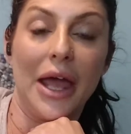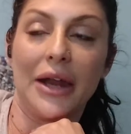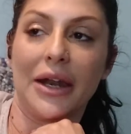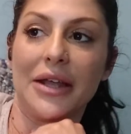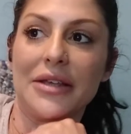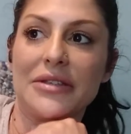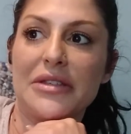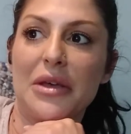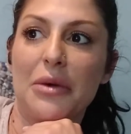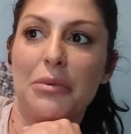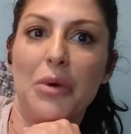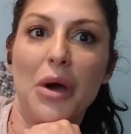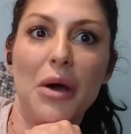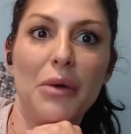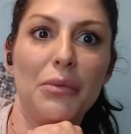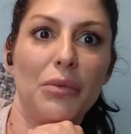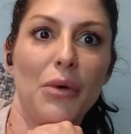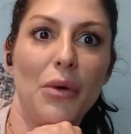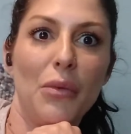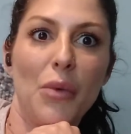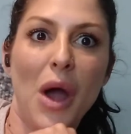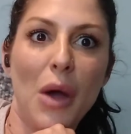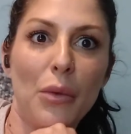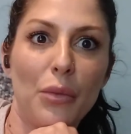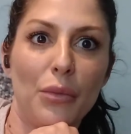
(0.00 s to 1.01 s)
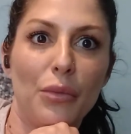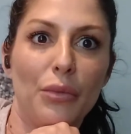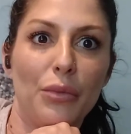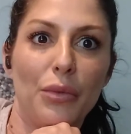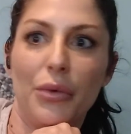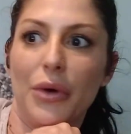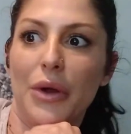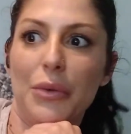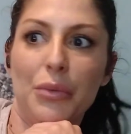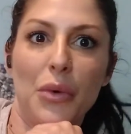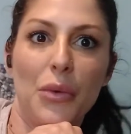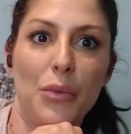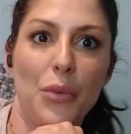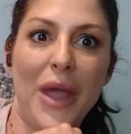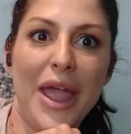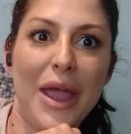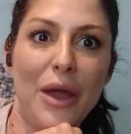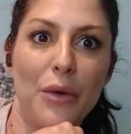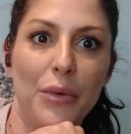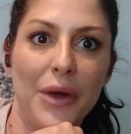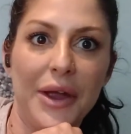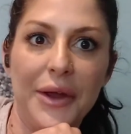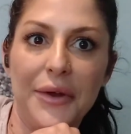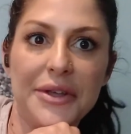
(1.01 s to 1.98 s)
And I said,
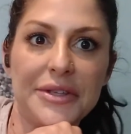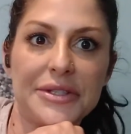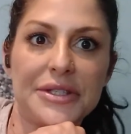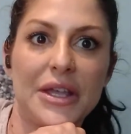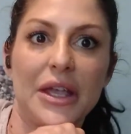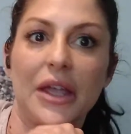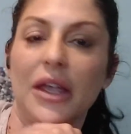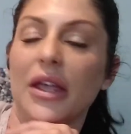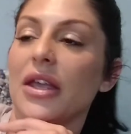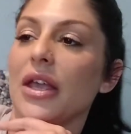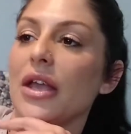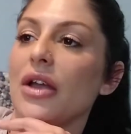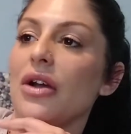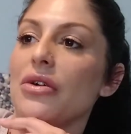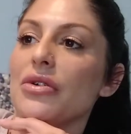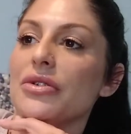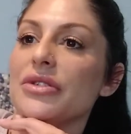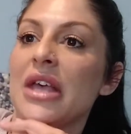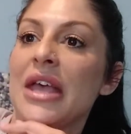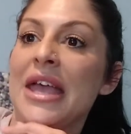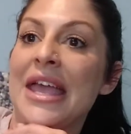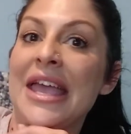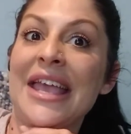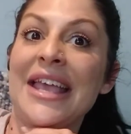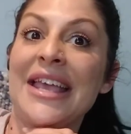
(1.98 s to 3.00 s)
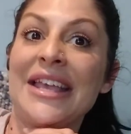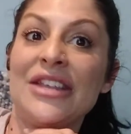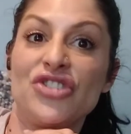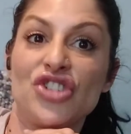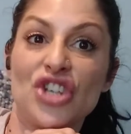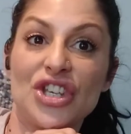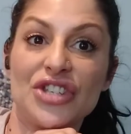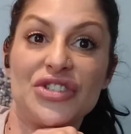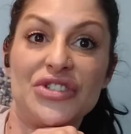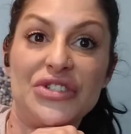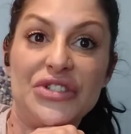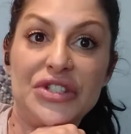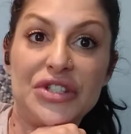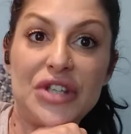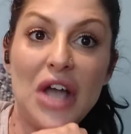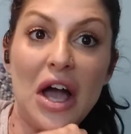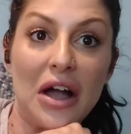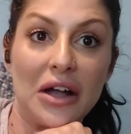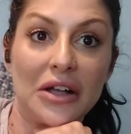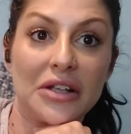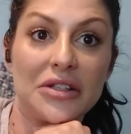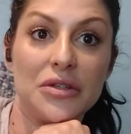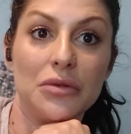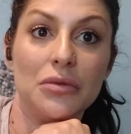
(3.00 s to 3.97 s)
where is he? He goes, he just
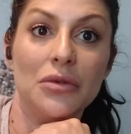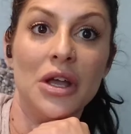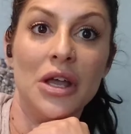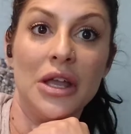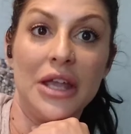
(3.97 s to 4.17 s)
ducked.